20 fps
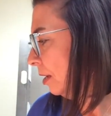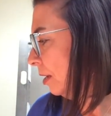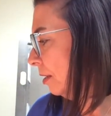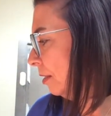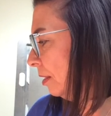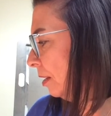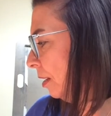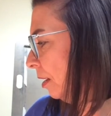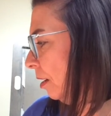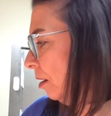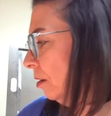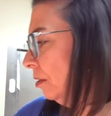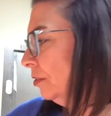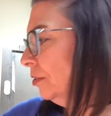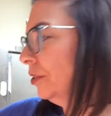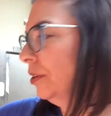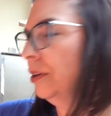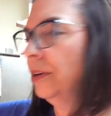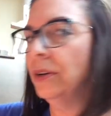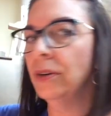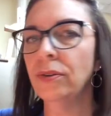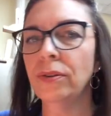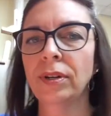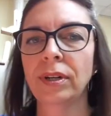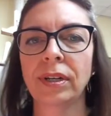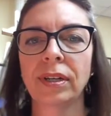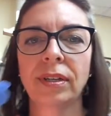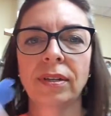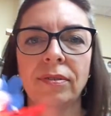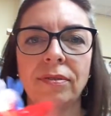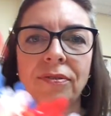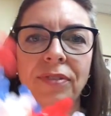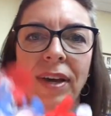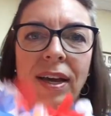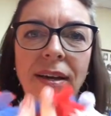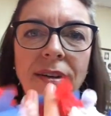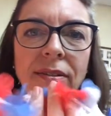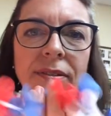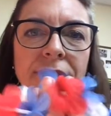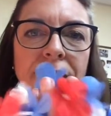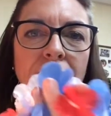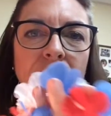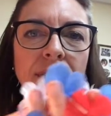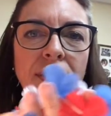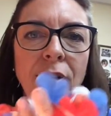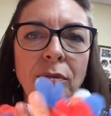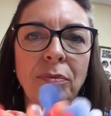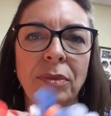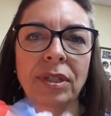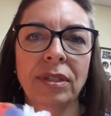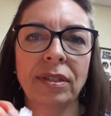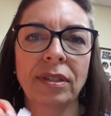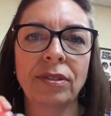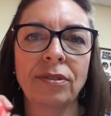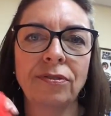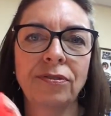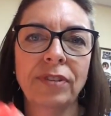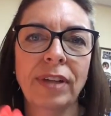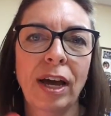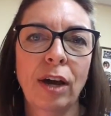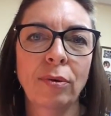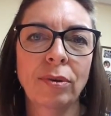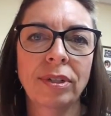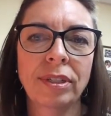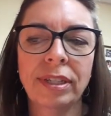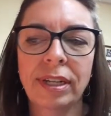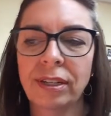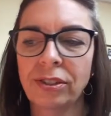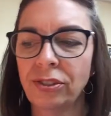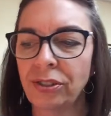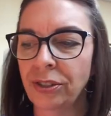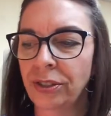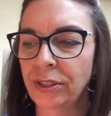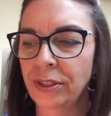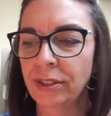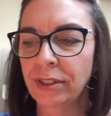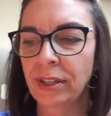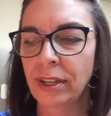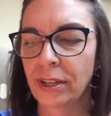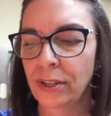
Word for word: And then I also found some little flower textures.